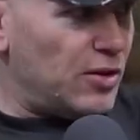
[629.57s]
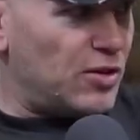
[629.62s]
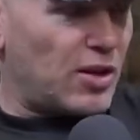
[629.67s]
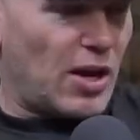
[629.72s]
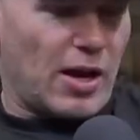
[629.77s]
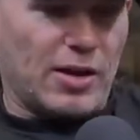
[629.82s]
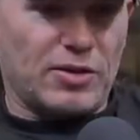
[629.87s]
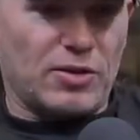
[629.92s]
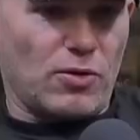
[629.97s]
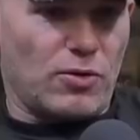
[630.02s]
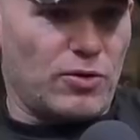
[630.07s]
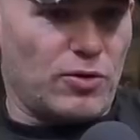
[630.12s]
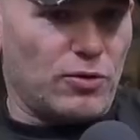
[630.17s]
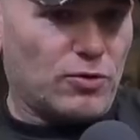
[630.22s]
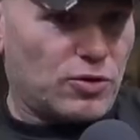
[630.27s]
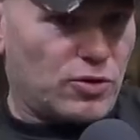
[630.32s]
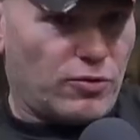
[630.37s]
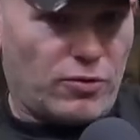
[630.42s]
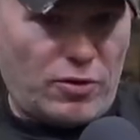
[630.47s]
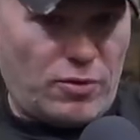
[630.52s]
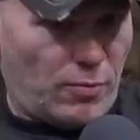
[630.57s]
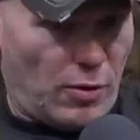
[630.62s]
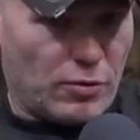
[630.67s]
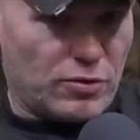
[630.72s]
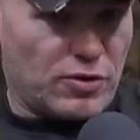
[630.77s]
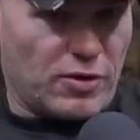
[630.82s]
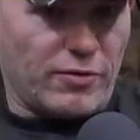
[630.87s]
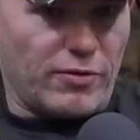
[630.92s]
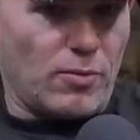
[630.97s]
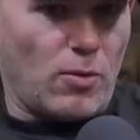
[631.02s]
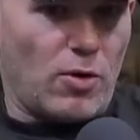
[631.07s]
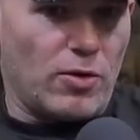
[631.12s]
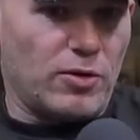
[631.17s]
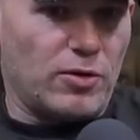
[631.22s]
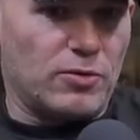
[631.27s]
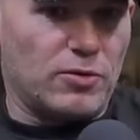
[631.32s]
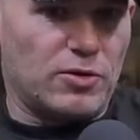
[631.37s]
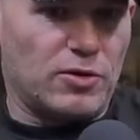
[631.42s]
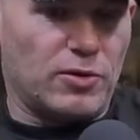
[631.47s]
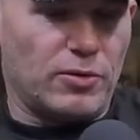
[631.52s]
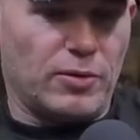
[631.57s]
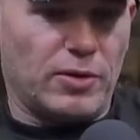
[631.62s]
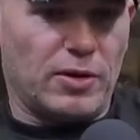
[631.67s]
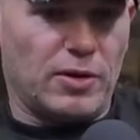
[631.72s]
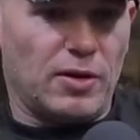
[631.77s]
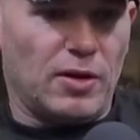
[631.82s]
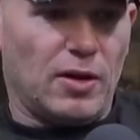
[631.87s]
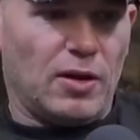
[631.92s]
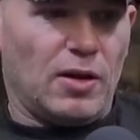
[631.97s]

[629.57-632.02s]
guys aren't used to it. Most of them aren't used to it.